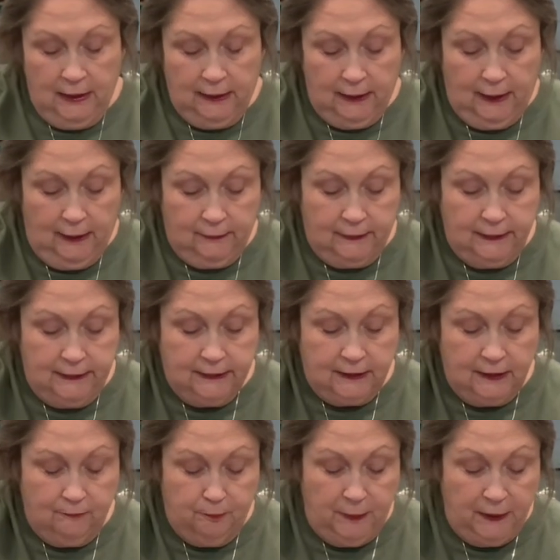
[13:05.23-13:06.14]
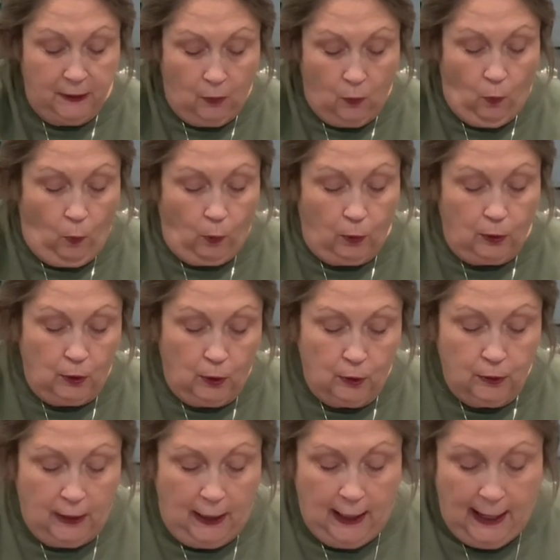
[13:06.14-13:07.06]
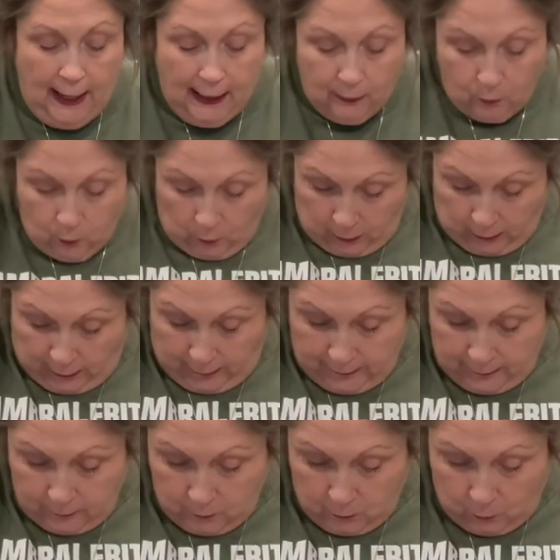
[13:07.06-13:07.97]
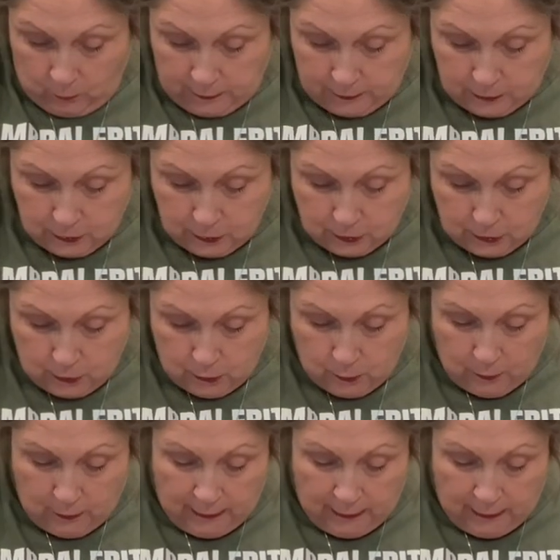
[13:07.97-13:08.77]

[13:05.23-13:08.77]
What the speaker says: Now these have been quartered, and what I am going to do